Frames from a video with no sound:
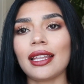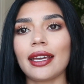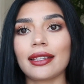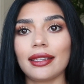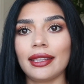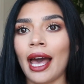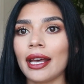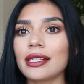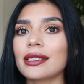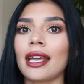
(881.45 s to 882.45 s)
like
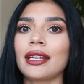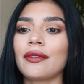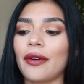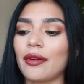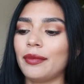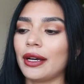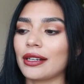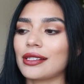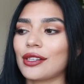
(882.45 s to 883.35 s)
that is 95 bucks,